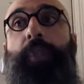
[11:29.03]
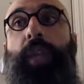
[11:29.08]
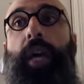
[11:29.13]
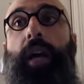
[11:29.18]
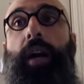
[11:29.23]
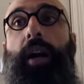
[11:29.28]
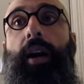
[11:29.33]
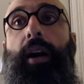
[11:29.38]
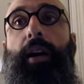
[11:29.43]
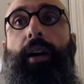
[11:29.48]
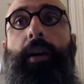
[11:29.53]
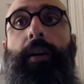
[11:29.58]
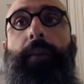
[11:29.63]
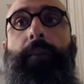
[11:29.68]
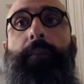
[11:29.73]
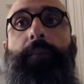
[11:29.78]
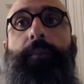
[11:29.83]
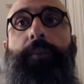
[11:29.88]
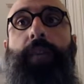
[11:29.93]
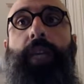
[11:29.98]

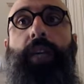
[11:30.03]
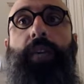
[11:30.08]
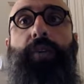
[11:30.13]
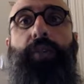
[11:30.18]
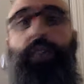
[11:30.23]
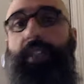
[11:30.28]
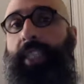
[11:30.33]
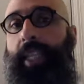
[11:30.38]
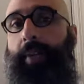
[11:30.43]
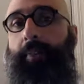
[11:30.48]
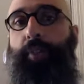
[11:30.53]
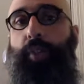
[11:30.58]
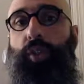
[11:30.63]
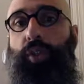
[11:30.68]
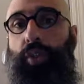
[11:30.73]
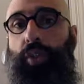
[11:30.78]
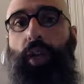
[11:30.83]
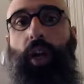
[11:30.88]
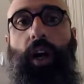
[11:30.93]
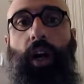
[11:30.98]
for example,
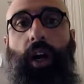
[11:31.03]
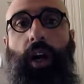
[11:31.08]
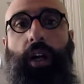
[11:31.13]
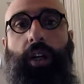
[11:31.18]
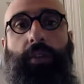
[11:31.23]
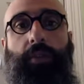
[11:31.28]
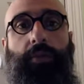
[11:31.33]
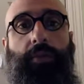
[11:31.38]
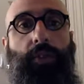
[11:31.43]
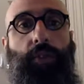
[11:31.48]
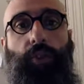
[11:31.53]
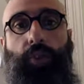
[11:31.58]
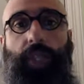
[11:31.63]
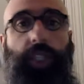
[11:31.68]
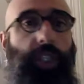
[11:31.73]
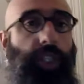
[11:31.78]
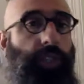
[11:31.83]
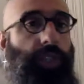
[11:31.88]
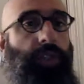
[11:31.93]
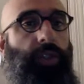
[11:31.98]
Shaw
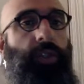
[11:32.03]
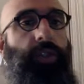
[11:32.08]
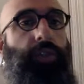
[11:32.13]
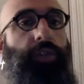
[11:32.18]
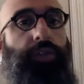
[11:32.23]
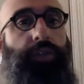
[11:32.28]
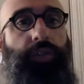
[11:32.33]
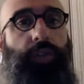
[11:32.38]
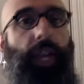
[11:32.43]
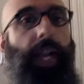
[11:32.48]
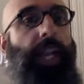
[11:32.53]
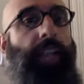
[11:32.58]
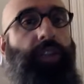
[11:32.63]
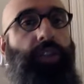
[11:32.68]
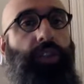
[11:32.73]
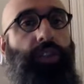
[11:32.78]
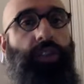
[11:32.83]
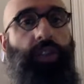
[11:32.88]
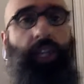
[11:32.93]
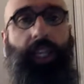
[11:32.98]
switches to
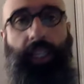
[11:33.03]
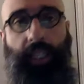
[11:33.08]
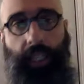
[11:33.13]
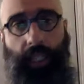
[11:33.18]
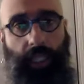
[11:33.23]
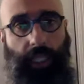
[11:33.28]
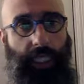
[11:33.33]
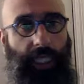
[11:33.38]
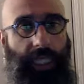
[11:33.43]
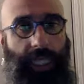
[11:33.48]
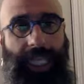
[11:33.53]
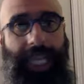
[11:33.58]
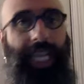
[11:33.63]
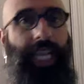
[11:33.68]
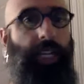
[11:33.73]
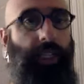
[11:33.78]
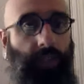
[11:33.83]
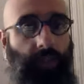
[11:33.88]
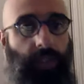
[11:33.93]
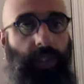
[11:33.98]
French and other
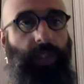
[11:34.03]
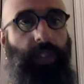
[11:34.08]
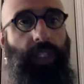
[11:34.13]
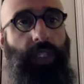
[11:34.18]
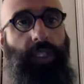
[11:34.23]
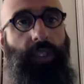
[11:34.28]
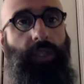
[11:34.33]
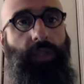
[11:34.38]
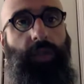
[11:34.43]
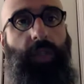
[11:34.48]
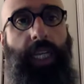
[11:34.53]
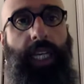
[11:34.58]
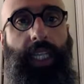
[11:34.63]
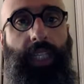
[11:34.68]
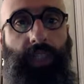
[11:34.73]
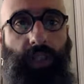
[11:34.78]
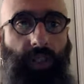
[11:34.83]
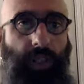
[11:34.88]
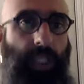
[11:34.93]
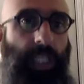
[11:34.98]
languages,
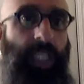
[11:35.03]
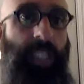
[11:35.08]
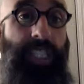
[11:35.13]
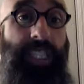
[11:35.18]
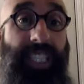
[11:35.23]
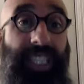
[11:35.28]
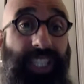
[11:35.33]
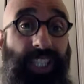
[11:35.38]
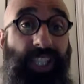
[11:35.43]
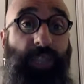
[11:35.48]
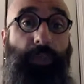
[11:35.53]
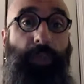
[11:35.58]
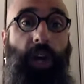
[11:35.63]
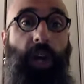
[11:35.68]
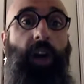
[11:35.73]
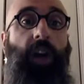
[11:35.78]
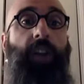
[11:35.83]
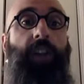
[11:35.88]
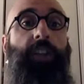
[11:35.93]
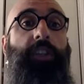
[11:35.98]
right? So this is
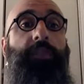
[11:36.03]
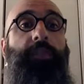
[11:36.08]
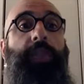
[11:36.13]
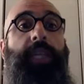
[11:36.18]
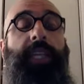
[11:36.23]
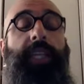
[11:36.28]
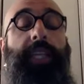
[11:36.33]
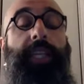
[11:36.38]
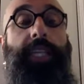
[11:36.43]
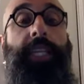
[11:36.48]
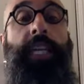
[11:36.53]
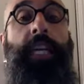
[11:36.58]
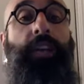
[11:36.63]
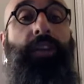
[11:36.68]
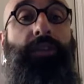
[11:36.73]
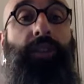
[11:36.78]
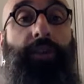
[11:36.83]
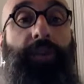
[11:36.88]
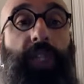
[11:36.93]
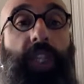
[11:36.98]
part of being
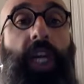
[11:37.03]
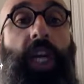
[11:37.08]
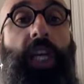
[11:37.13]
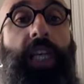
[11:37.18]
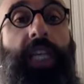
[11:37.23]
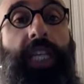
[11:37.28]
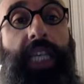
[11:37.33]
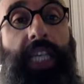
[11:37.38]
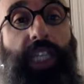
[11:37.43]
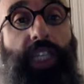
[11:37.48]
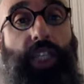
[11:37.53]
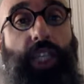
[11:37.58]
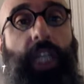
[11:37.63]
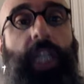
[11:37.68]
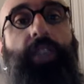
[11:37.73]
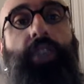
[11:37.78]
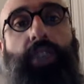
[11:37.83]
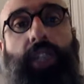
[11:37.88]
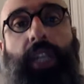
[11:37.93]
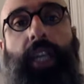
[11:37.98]
from young age
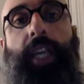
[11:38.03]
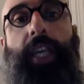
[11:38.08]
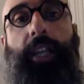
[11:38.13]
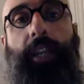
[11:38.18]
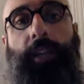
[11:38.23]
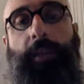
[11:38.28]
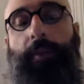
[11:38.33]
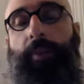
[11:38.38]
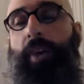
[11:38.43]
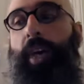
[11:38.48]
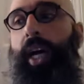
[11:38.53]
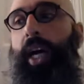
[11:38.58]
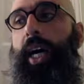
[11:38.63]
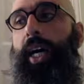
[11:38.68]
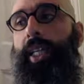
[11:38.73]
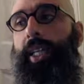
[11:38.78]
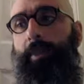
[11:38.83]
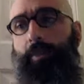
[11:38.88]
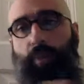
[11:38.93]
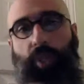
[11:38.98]
educated
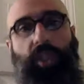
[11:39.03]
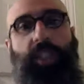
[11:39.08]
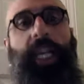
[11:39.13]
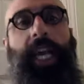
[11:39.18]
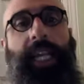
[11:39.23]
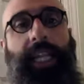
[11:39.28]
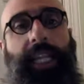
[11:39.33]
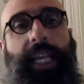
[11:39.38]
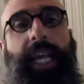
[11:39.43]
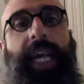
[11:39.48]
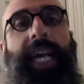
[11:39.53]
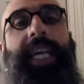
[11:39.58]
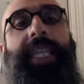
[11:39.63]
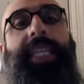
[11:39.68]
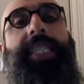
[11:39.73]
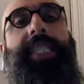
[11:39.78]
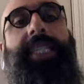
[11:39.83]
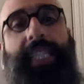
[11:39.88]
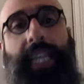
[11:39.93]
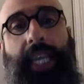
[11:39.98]
abroad. And Mossadegh had
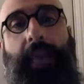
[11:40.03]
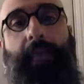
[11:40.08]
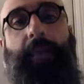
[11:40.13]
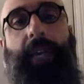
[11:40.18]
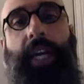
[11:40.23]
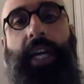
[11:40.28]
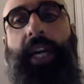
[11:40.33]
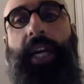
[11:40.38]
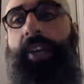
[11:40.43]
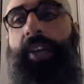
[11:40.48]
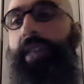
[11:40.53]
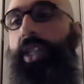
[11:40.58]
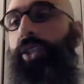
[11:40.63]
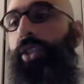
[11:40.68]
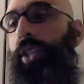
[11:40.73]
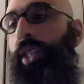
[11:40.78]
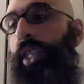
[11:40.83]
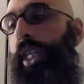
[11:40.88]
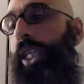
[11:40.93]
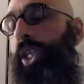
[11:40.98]
the same kind of
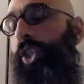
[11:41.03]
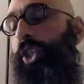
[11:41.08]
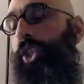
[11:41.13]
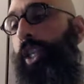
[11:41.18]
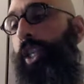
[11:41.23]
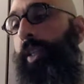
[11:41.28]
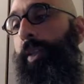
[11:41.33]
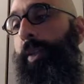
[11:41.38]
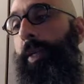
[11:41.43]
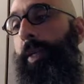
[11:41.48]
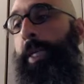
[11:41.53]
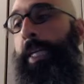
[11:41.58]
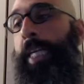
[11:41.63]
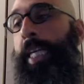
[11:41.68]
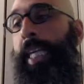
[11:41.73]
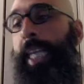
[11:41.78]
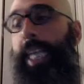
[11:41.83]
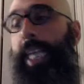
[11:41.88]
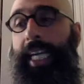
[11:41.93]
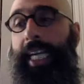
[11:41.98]
education.
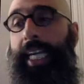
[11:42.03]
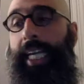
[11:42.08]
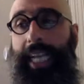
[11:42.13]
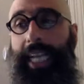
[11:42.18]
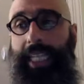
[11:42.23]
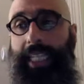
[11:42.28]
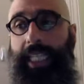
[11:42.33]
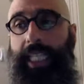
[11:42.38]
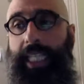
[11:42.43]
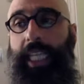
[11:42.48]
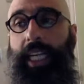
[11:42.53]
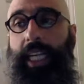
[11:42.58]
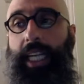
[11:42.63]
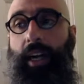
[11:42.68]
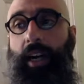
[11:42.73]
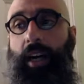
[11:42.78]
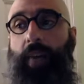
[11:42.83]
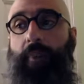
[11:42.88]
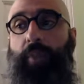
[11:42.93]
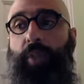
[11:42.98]
And as he
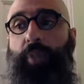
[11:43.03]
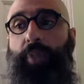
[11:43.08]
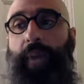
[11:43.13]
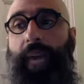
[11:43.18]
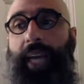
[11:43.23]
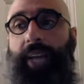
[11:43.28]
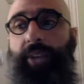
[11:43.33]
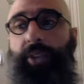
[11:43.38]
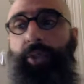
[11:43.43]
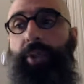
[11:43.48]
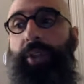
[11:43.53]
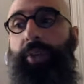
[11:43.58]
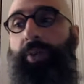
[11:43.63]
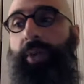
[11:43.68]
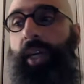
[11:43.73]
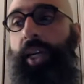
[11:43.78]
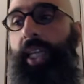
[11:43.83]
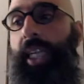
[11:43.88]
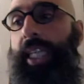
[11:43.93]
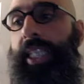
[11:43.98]
comes back to
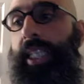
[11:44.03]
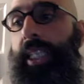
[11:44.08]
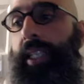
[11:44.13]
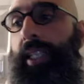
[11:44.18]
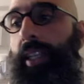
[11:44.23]
Iran as a